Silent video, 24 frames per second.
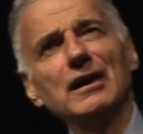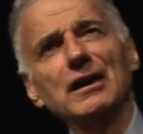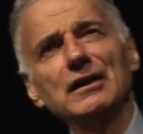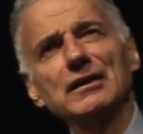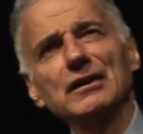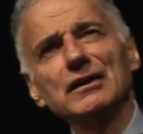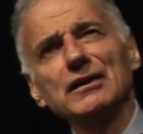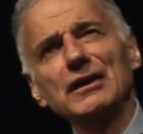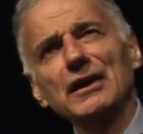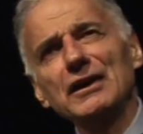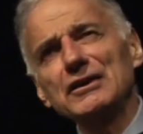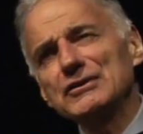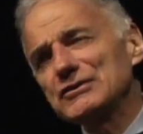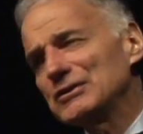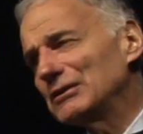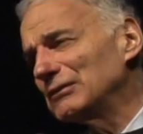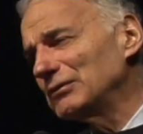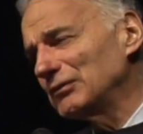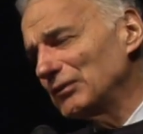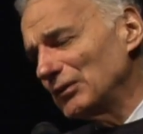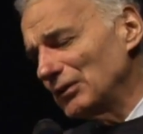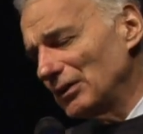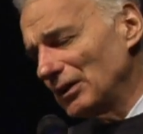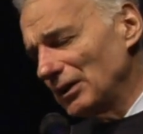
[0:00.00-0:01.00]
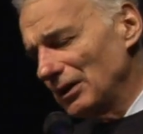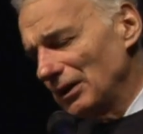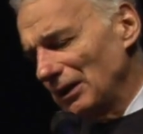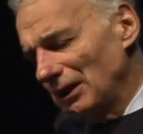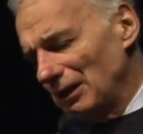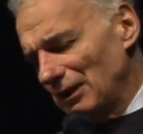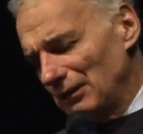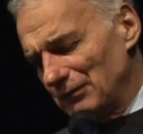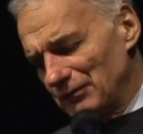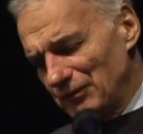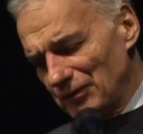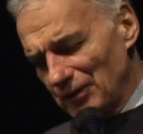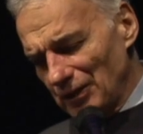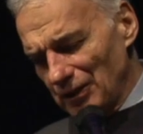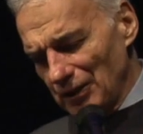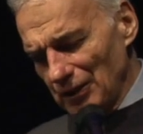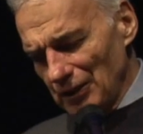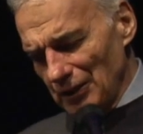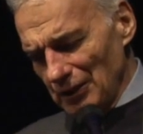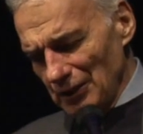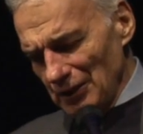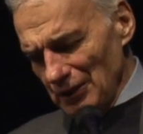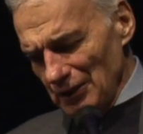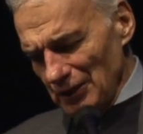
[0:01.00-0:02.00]
an occasion for a lot of
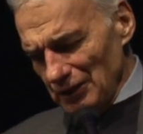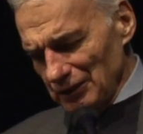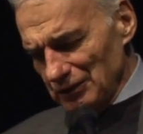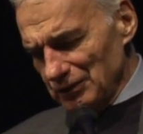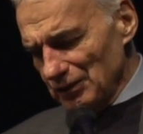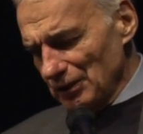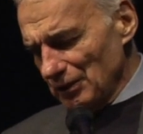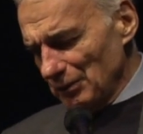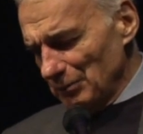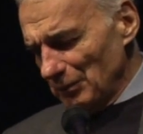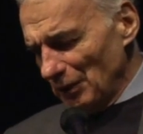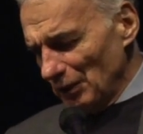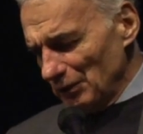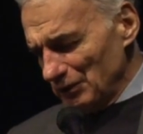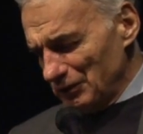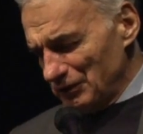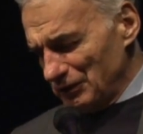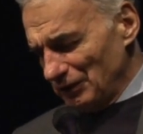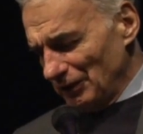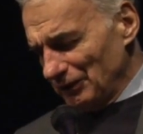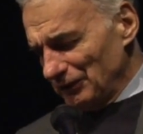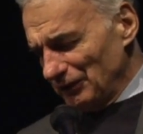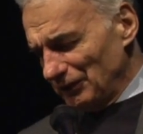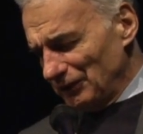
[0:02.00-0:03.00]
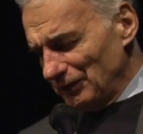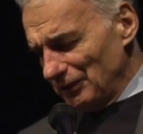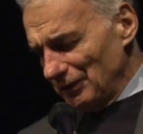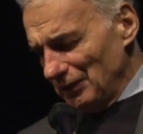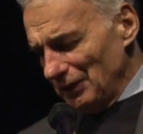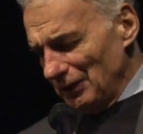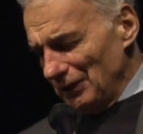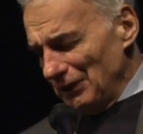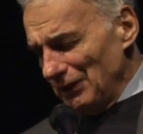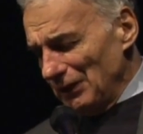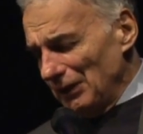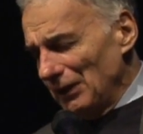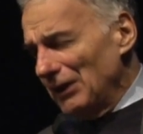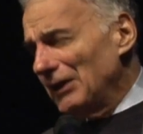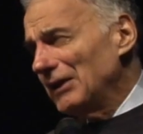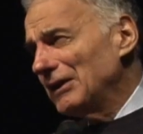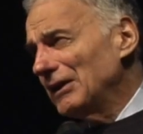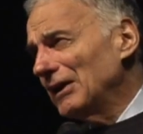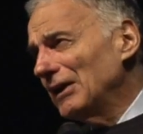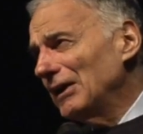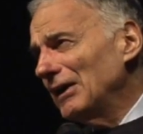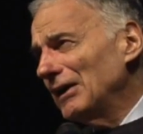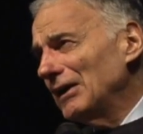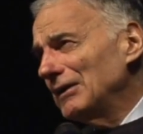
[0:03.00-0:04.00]
good emotions,
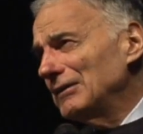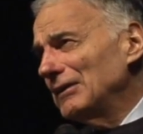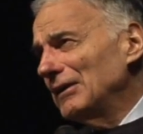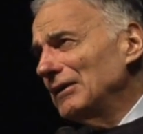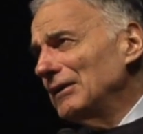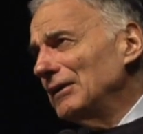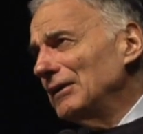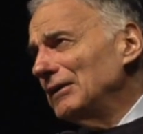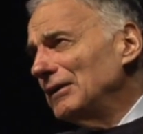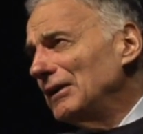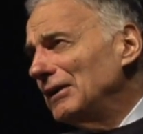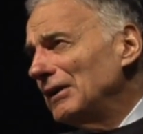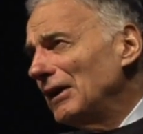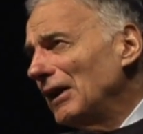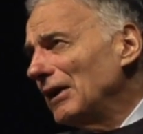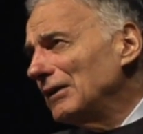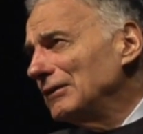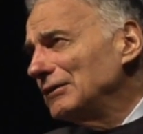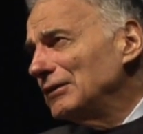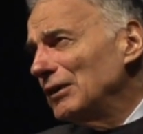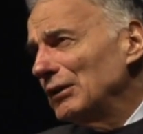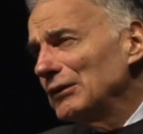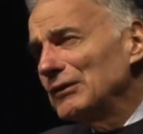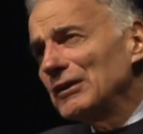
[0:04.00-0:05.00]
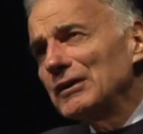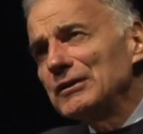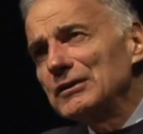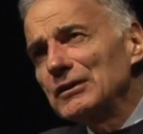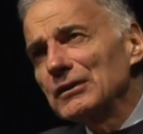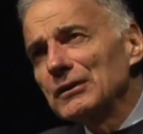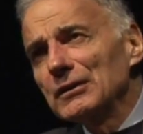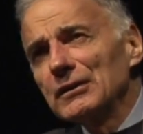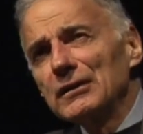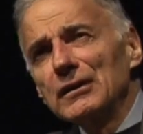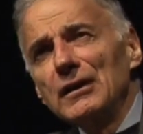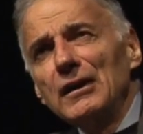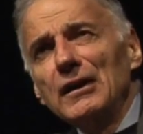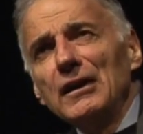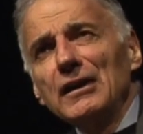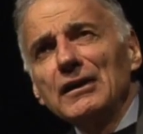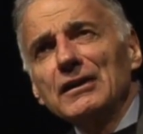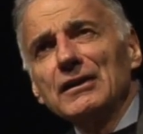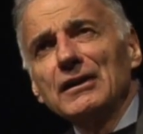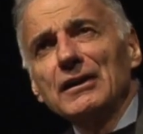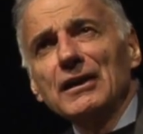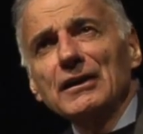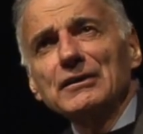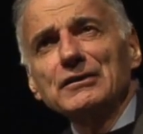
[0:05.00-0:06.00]
and I know that you're
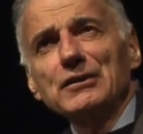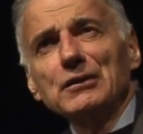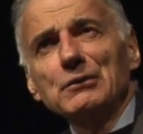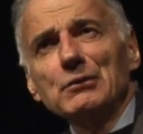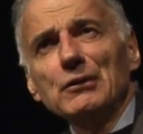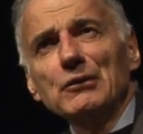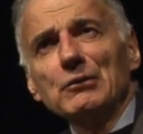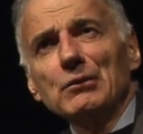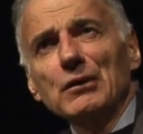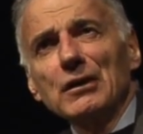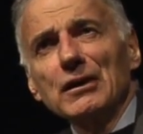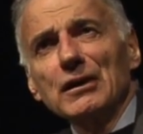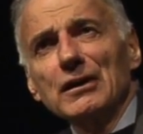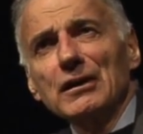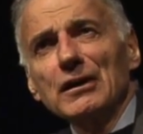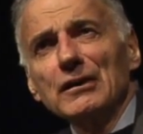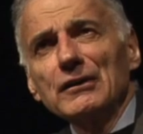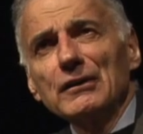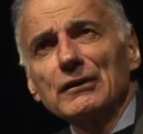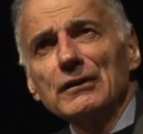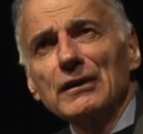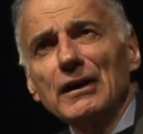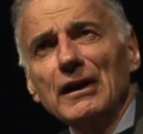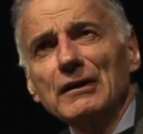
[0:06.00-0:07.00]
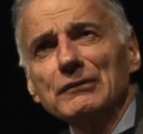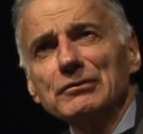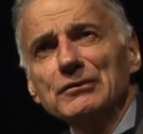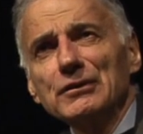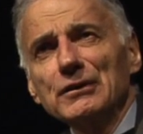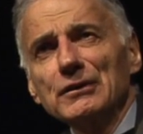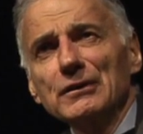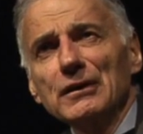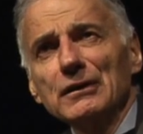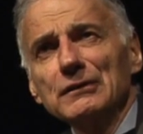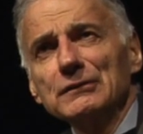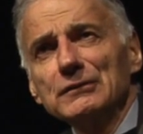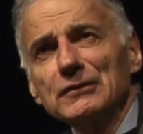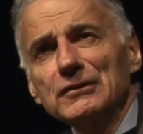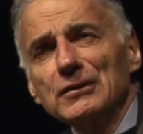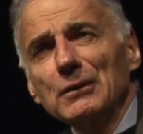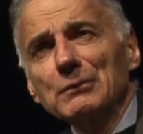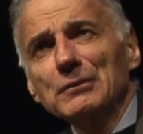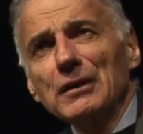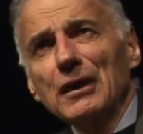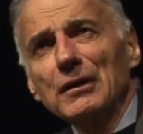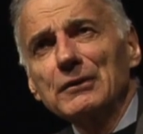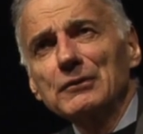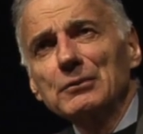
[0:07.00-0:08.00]
connecting with one another after
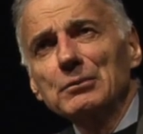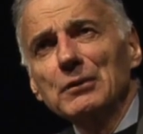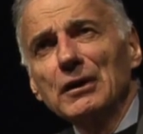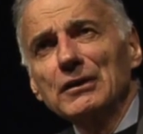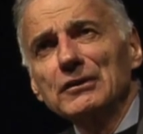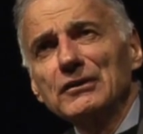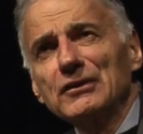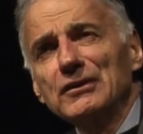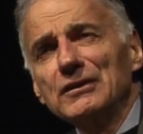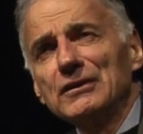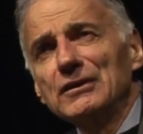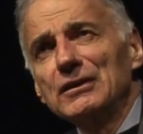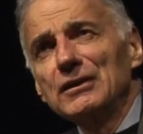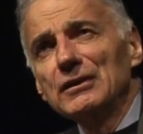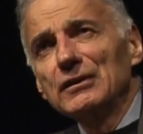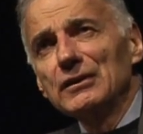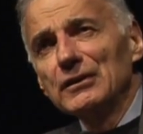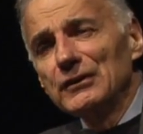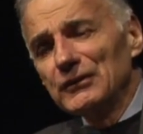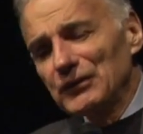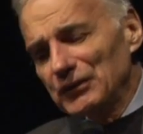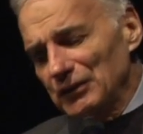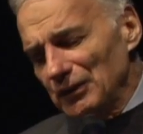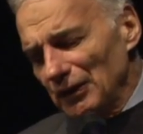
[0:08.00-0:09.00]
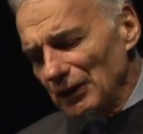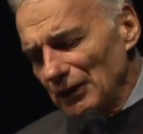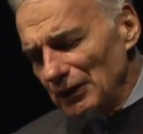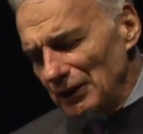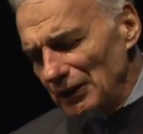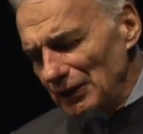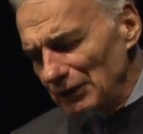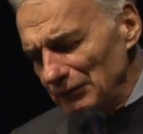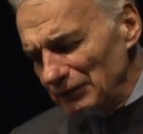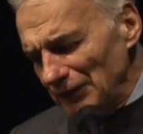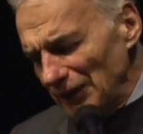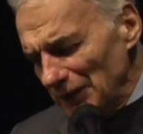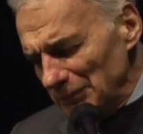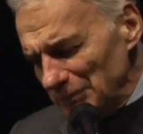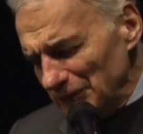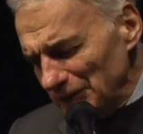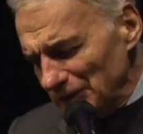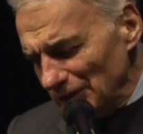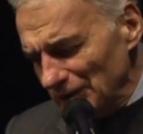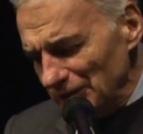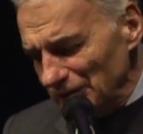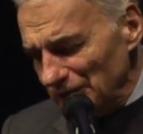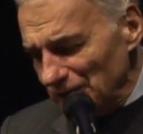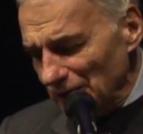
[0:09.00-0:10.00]
sometimes months and years of
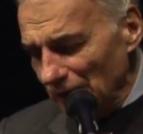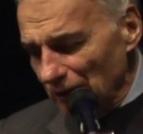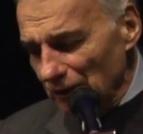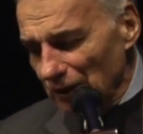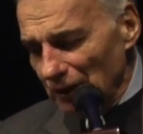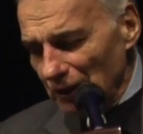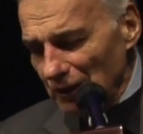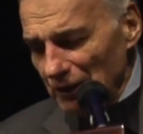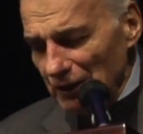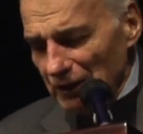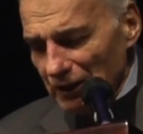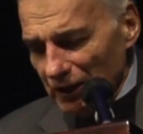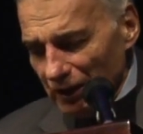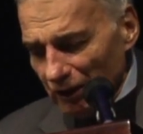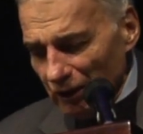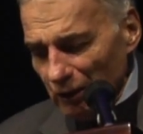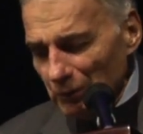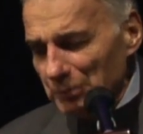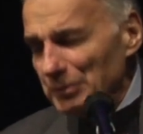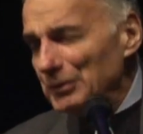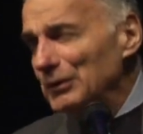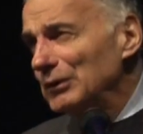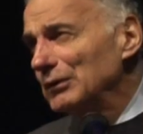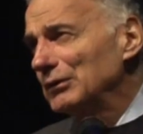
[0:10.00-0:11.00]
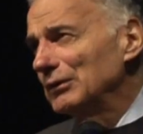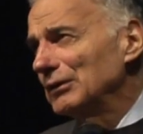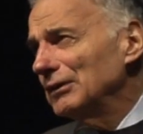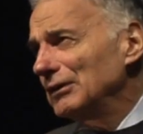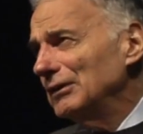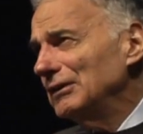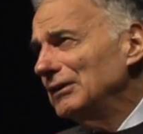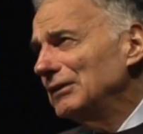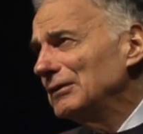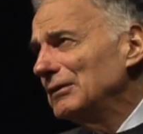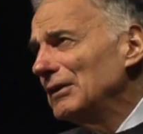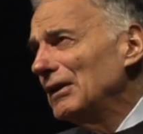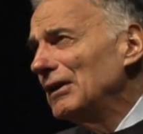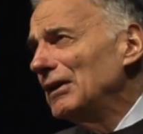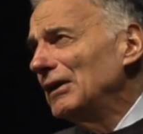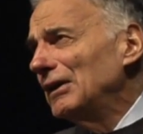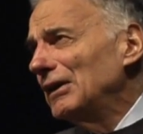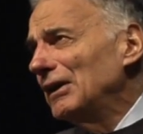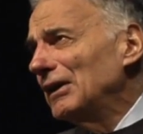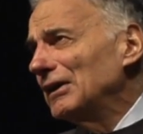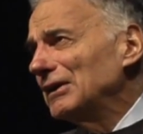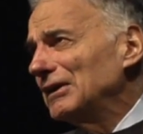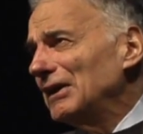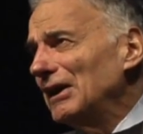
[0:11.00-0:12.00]
absence, so I hope you
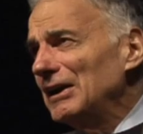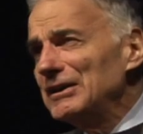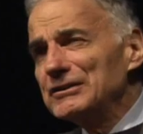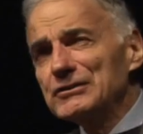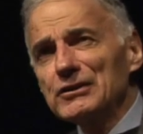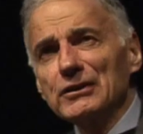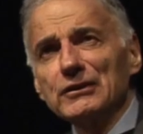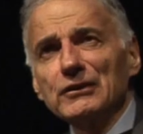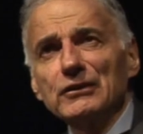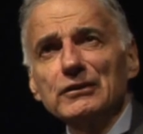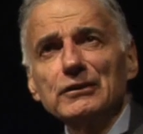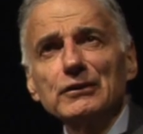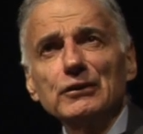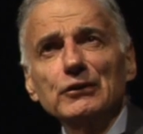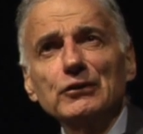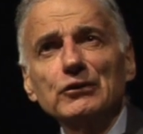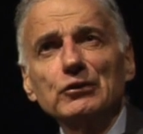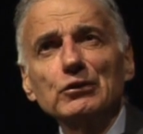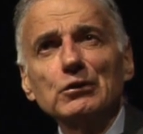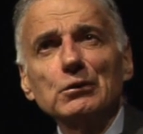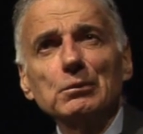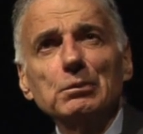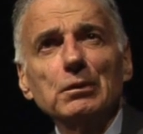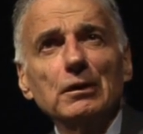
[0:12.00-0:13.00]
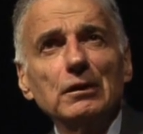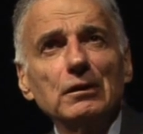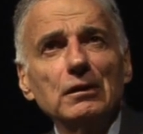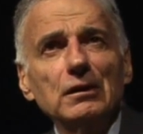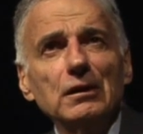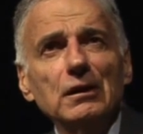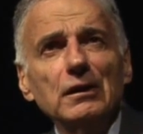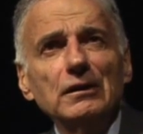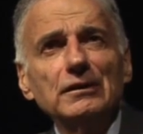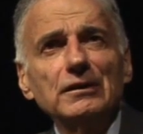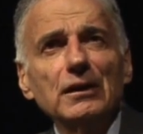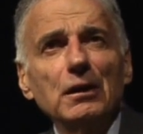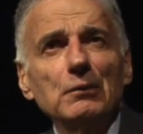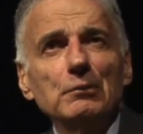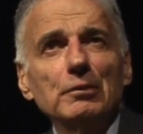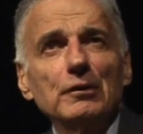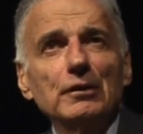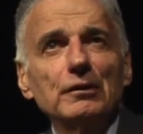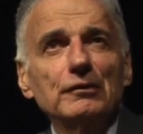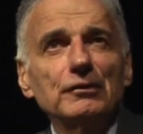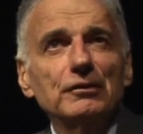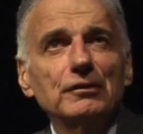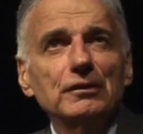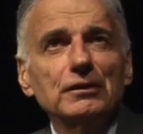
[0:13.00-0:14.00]
engage in your suitable
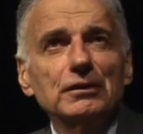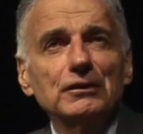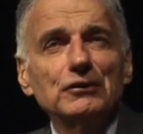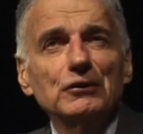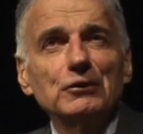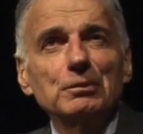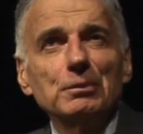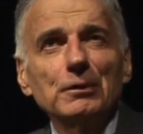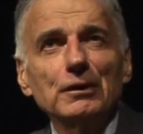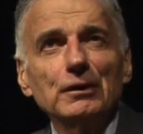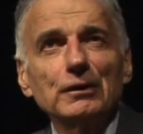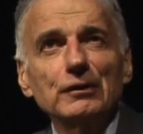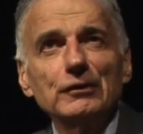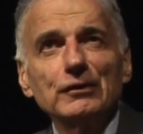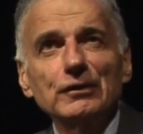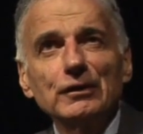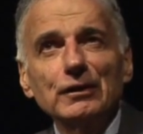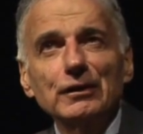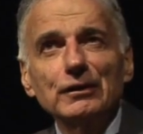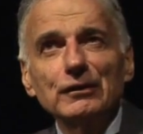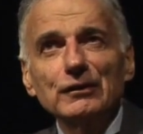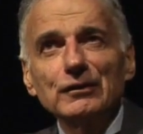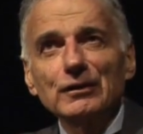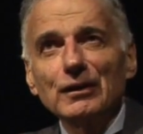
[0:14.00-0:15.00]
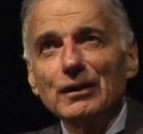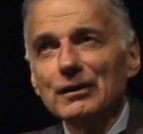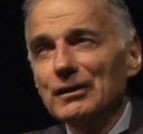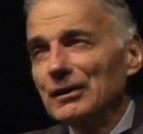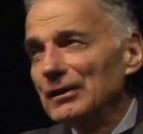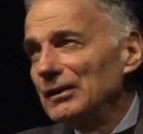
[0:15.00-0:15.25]
number of conspiracies